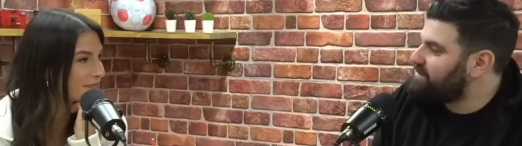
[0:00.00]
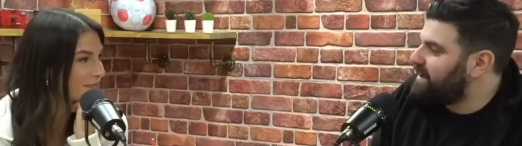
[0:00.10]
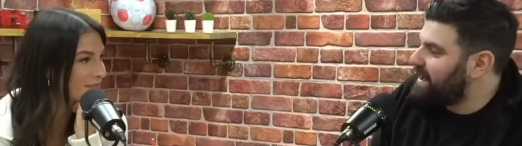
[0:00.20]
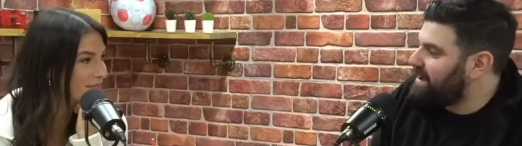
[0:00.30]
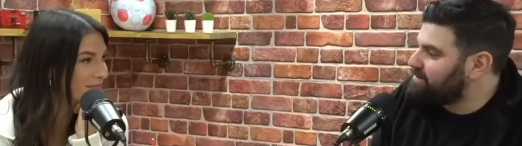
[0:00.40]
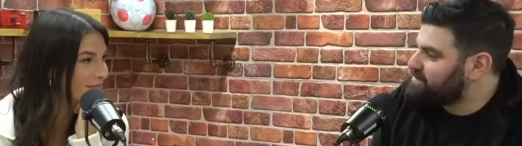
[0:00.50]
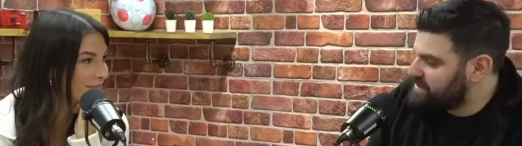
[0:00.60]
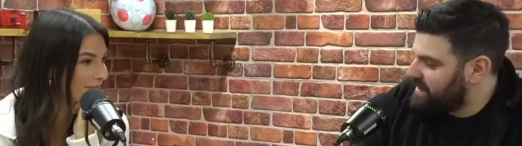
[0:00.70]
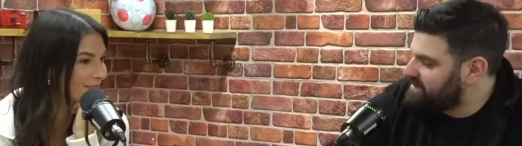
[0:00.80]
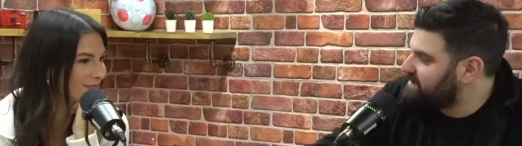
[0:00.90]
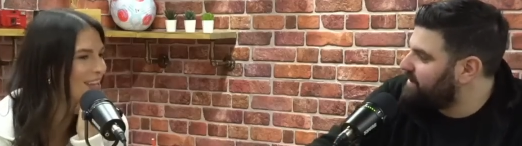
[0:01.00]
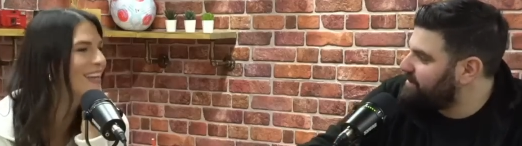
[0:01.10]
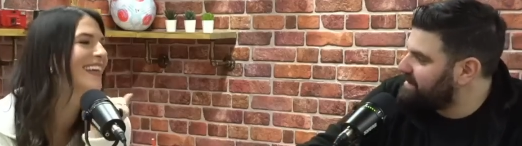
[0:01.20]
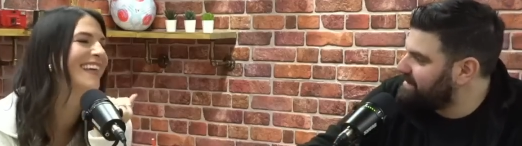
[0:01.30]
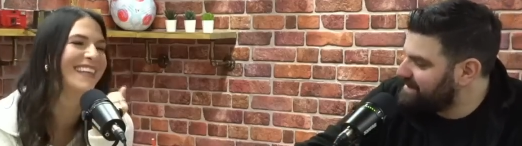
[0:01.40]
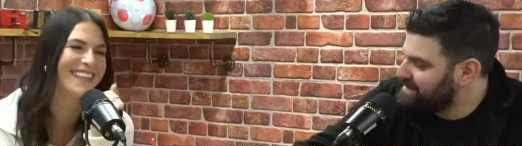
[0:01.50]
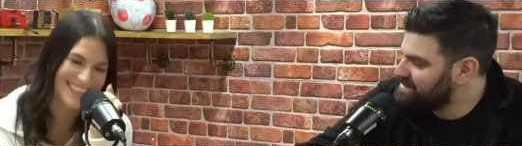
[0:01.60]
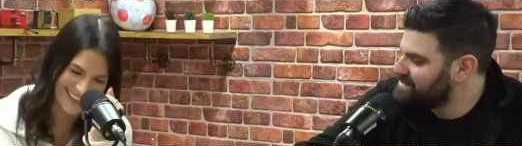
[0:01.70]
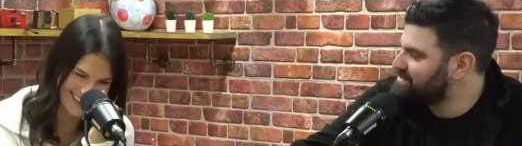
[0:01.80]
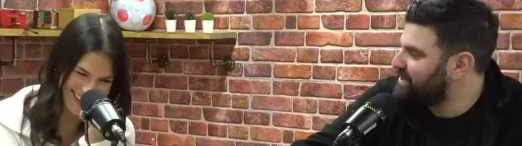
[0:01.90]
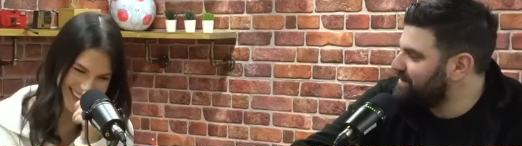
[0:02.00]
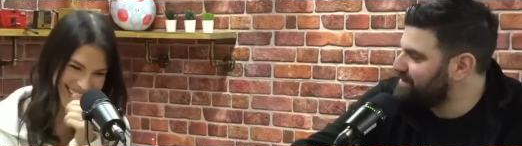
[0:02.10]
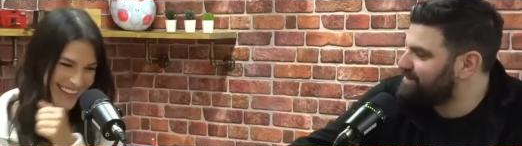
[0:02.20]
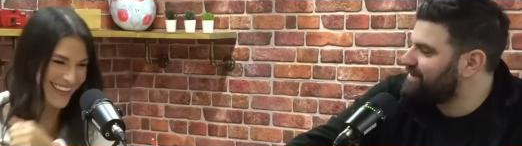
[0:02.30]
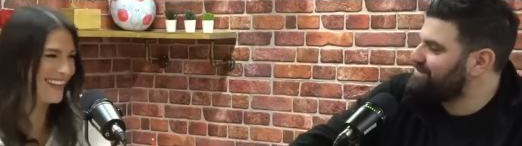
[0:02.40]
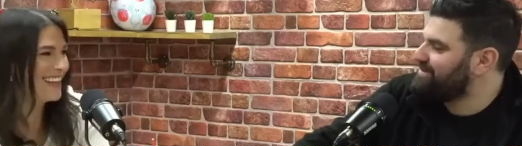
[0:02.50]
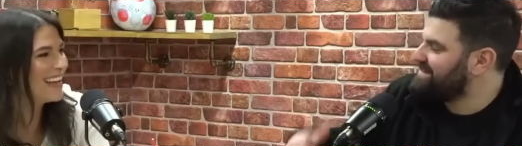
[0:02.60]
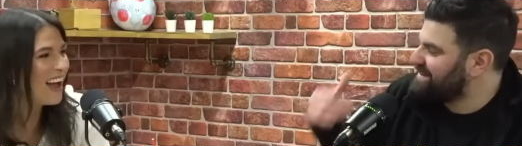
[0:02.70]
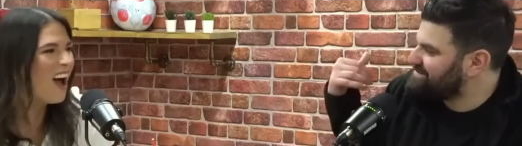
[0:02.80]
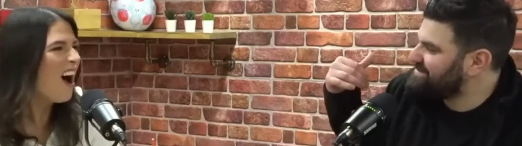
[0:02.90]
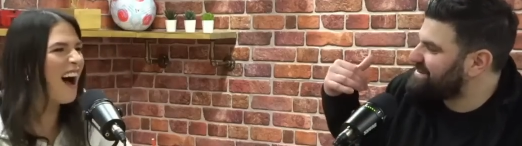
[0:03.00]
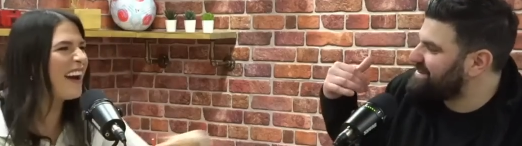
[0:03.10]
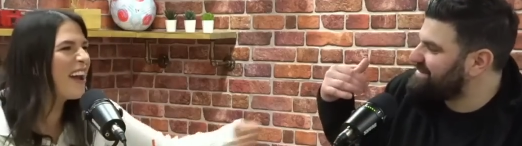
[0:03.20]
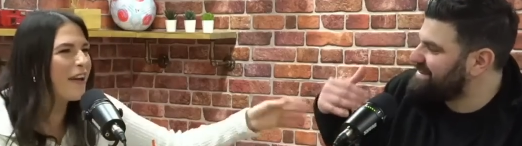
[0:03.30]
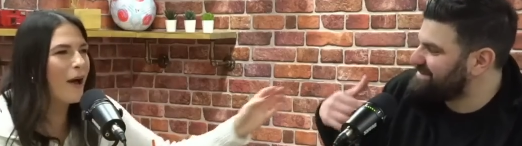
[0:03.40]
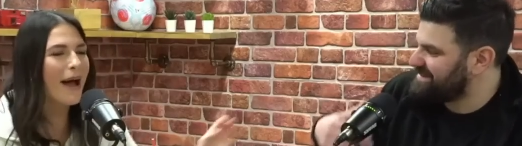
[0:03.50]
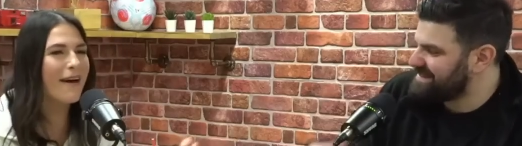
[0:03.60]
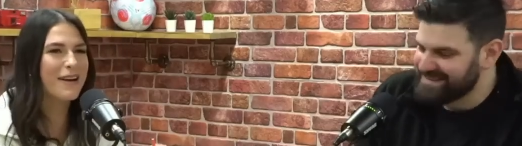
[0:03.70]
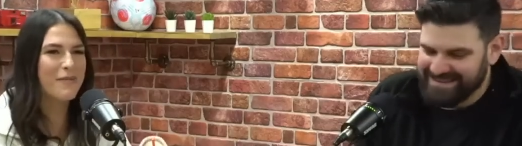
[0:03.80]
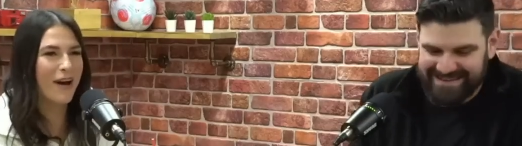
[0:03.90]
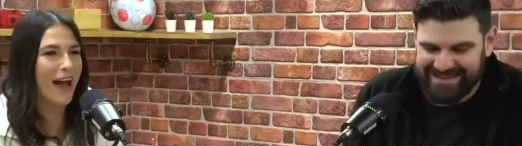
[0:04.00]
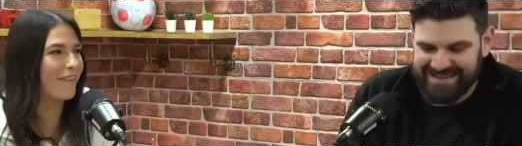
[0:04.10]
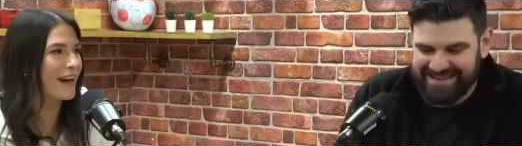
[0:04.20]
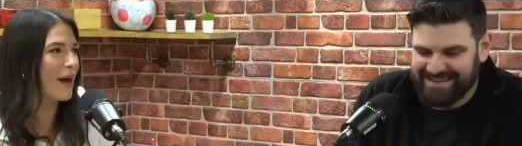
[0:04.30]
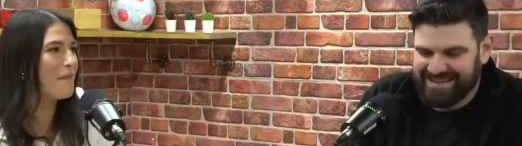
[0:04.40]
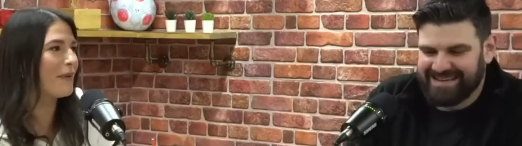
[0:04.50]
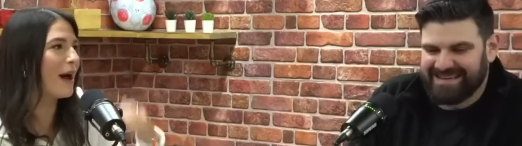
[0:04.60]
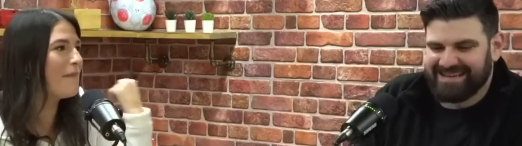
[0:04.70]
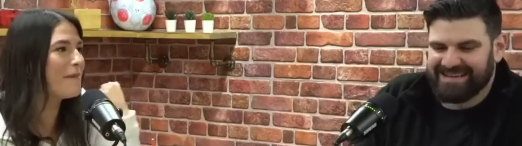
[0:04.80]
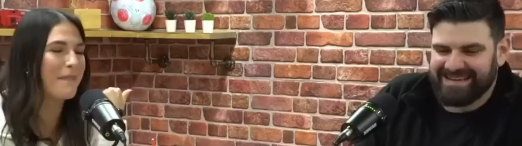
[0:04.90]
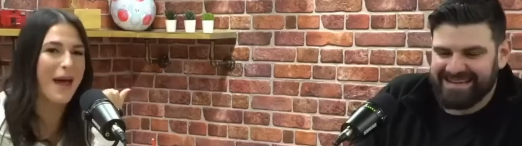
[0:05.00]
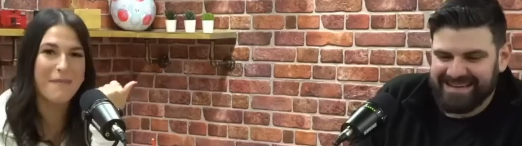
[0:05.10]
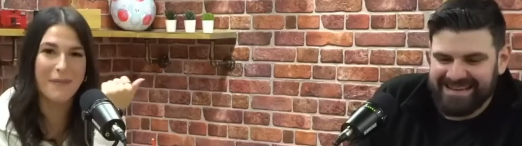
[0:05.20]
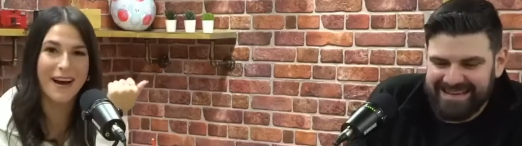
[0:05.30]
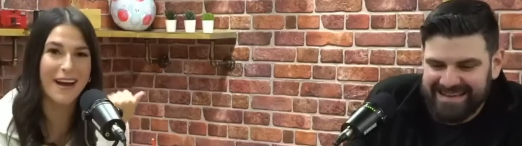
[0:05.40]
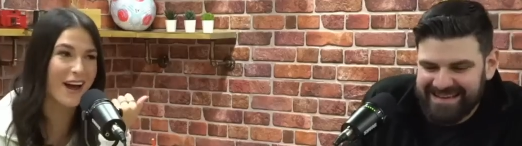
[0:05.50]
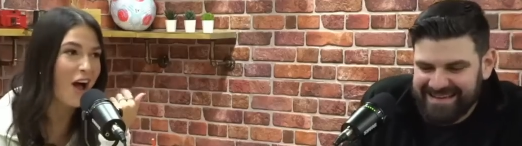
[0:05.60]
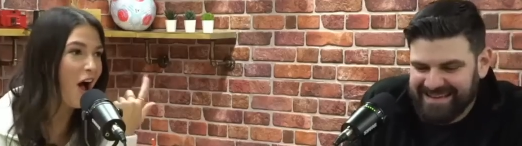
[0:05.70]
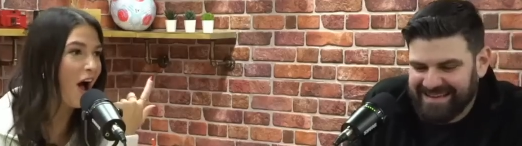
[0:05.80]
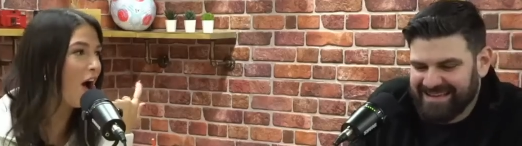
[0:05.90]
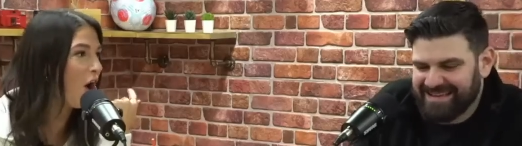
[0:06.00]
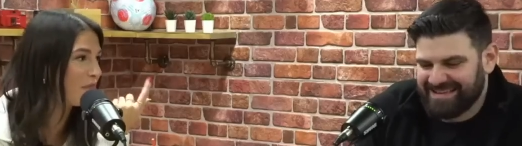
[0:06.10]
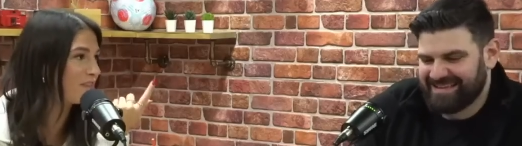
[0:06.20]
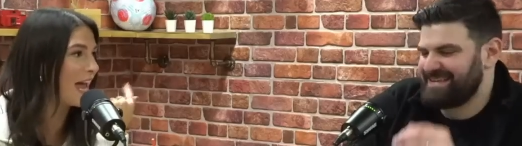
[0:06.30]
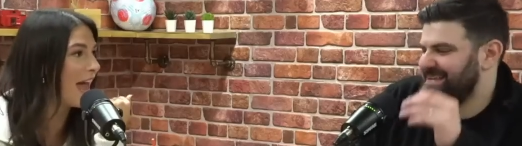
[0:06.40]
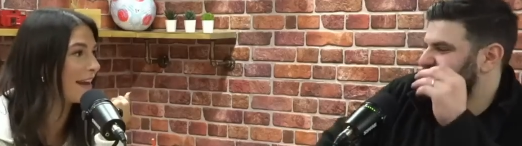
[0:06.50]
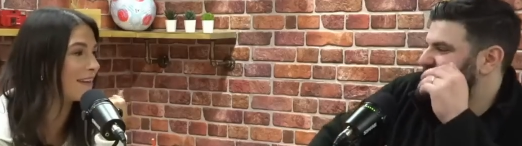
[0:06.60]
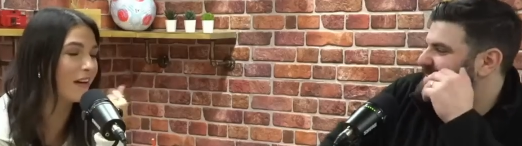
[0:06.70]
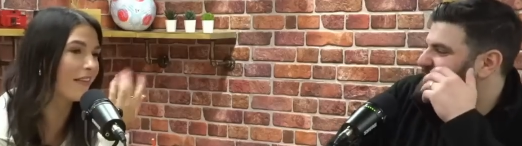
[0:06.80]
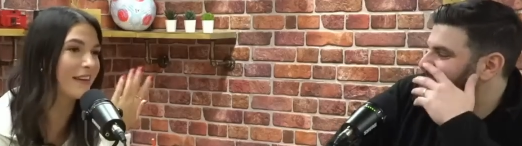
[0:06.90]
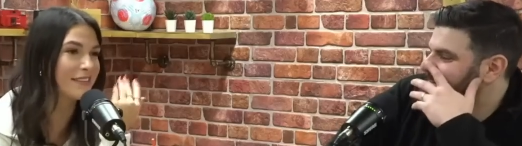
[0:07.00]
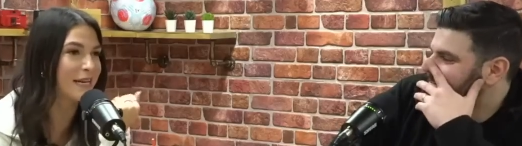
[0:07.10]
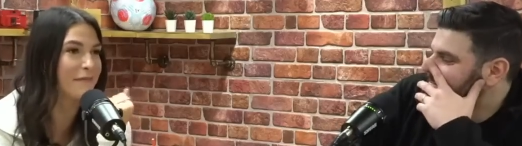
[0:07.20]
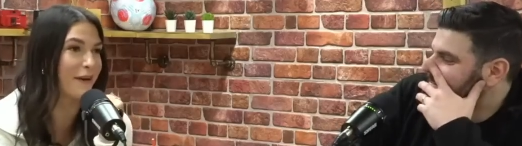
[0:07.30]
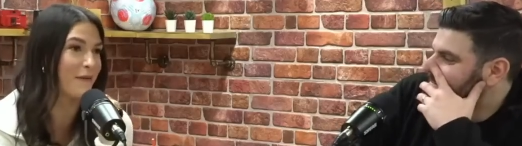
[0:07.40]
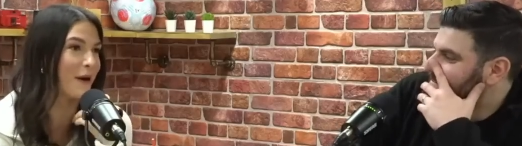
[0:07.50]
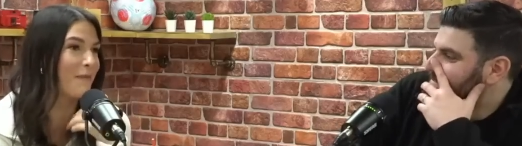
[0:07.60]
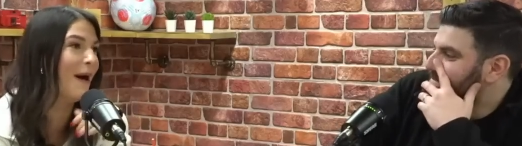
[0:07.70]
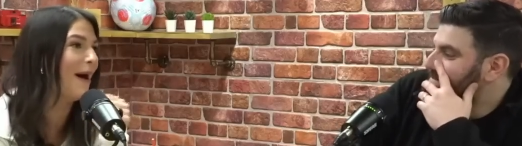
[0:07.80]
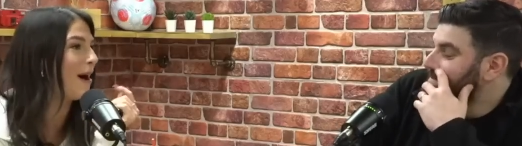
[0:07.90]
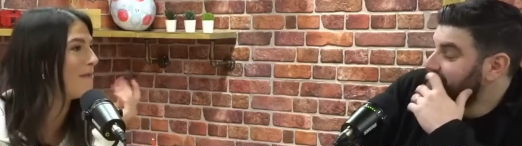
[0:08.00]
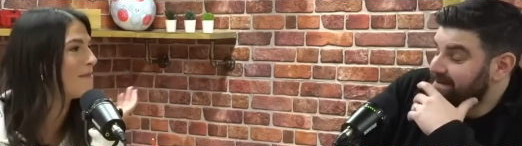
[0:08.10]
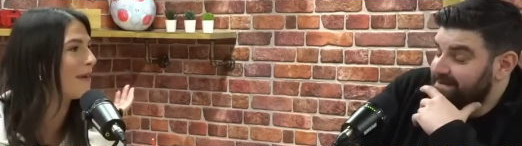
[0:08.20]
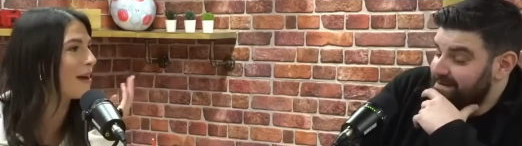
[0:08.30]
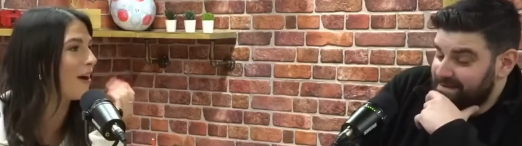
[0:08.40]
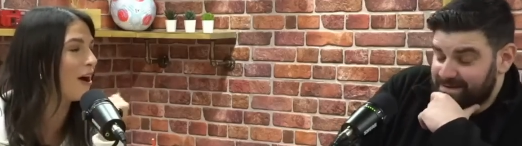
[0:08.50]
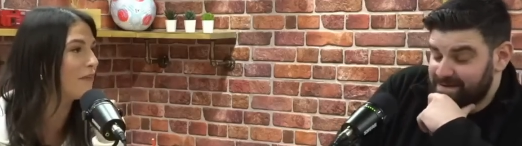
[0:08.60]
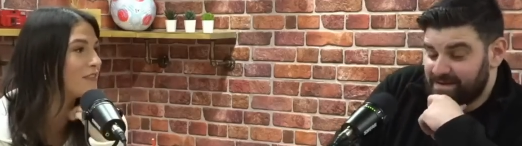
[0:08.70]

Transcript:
Speaker 1: night out? Do you like to go and start the trouble? And then
Speaker 2: I don't go out anymore, Harry. I'm, I'm in bed by like half ten. Not that I sleep very well, but I'm in bed at half